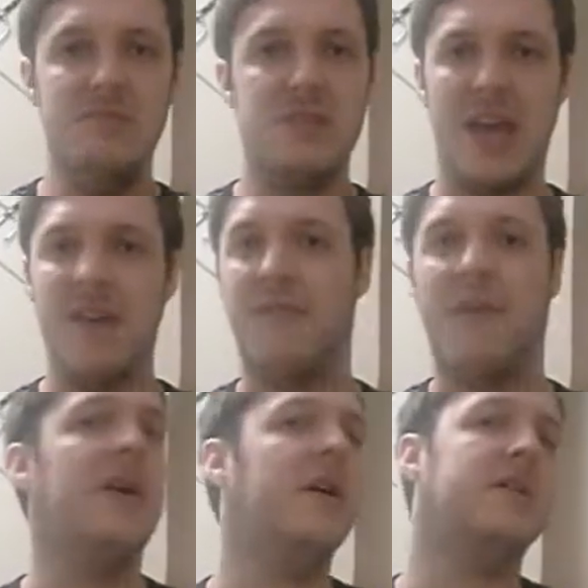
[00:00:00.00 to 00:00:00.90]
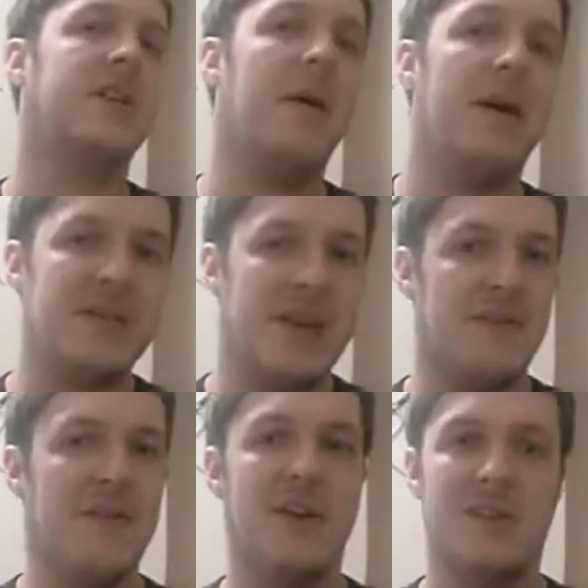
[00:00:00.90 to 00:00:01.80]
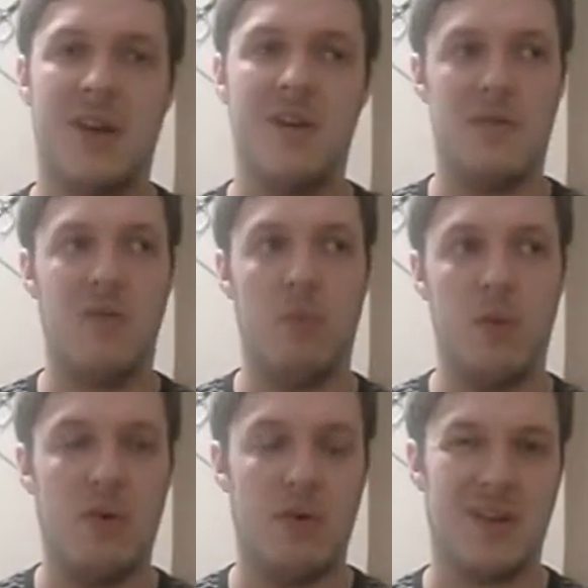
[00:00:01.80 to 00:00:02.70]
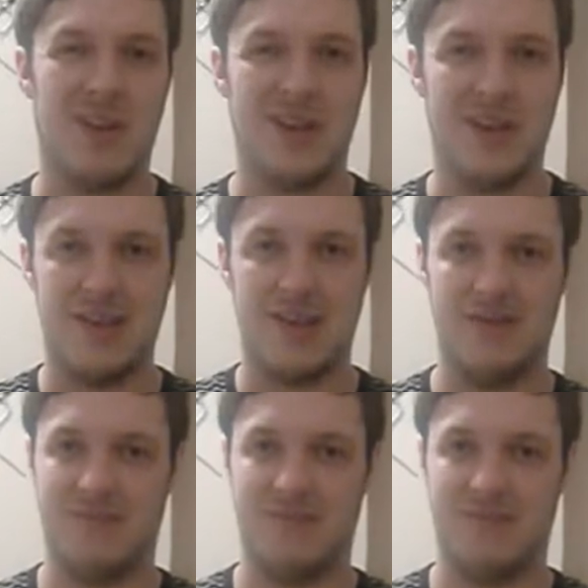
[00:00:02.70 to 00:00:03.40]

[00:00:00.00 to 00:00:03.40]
take photos, go out and take photos, go for a walk, like,